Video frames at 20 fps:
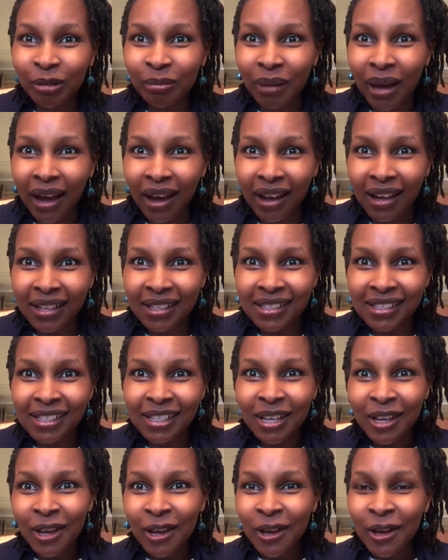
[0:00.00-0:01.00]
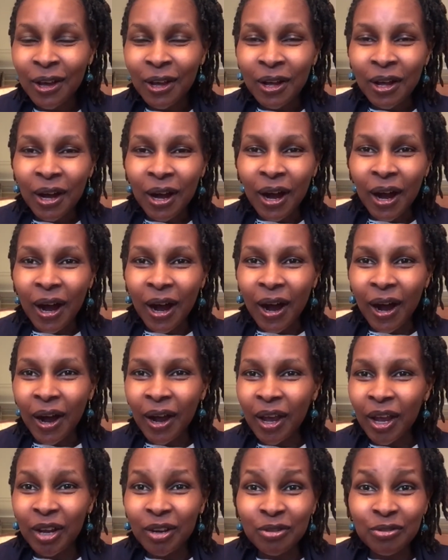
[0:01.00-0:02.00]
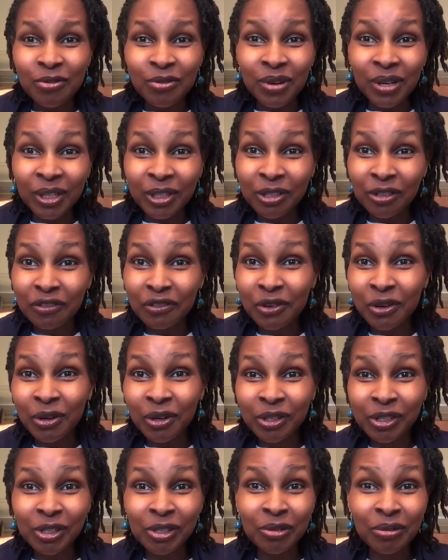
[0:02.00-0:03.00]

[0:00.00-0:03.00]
bars, and drinks, of course.